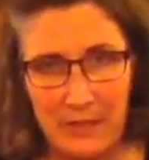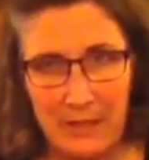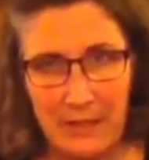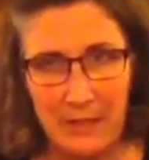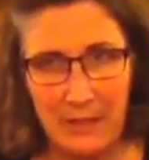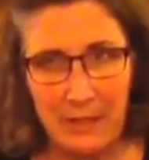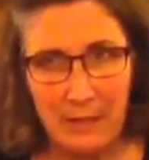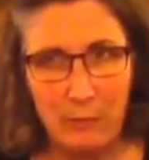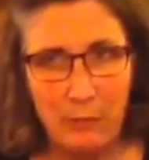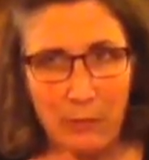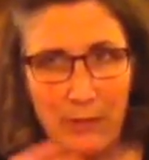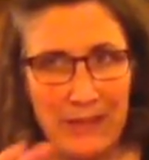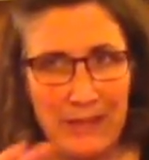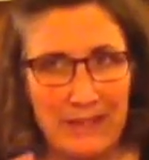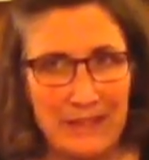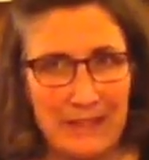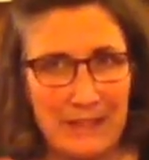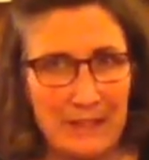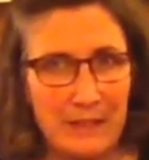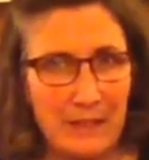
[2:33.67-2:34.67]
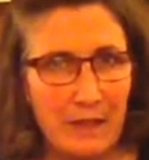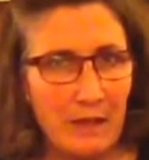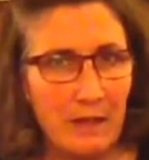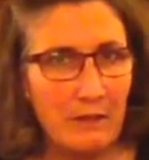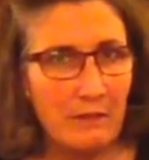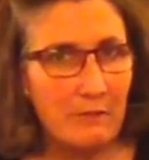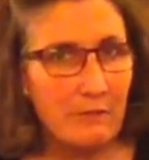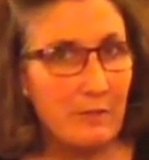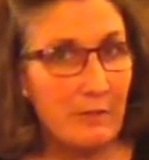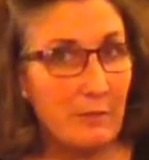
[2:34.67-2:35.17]
a waning
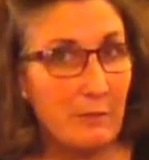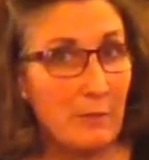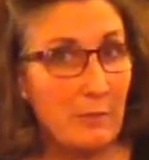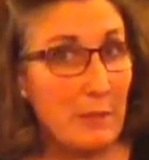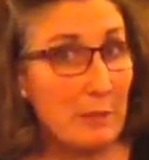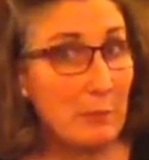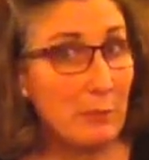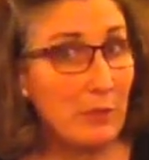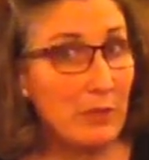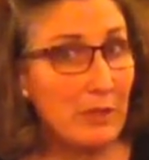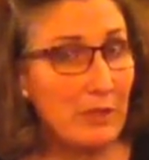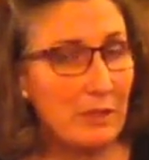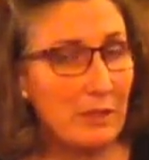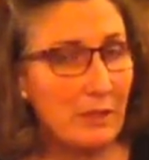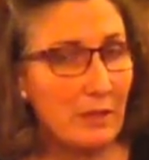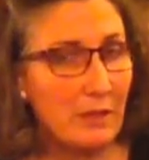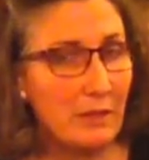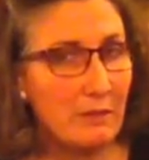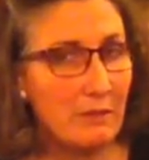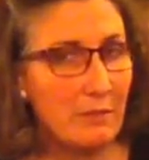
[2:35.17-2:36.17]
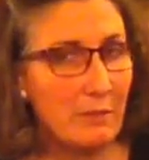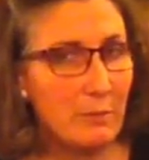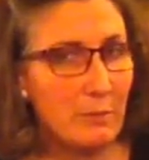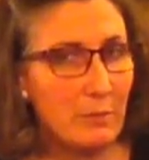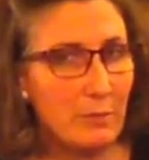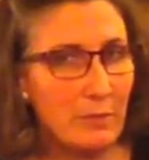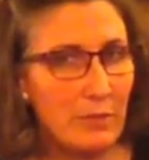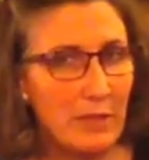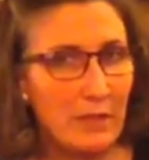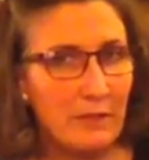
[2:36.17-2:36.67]
of the memory of the
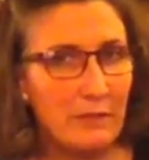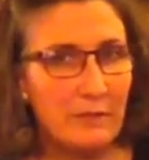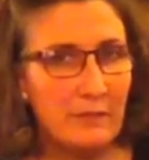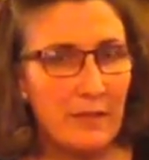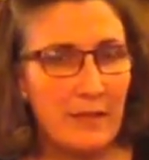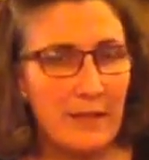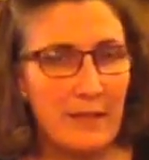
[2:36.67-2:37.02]
Buddha,